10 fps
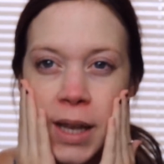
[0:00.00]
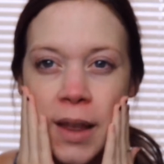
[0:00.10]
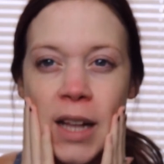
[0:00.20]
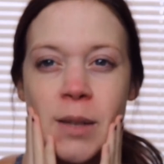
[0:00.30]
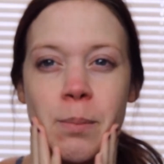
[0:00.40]
and
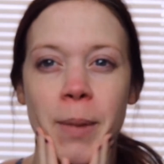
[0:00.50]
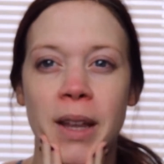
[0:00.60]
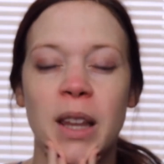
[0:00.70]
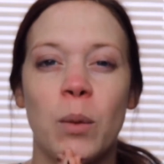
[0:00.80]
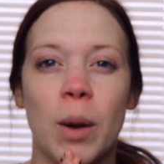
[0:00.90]
that's
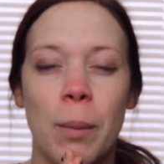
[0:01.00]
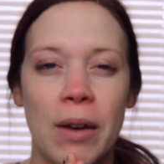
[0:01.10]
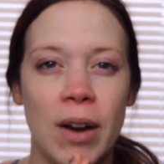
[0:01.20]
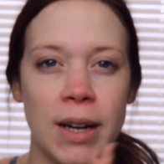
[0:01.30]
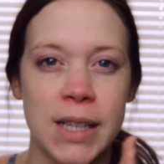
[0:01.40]
mainly where my
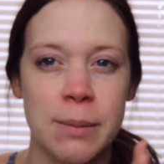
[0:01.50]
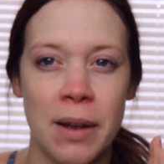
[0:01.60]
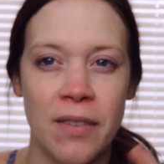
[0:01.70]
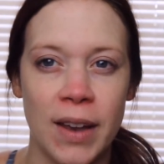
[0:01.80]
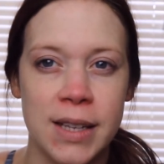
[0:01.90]
redness in
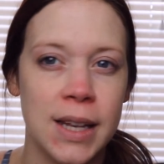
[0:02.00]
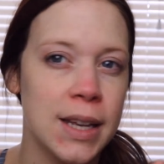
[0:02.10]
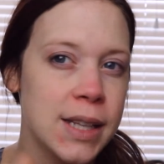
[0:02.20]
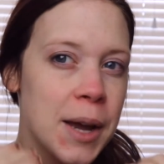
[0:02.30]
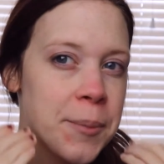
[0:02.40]
my face is.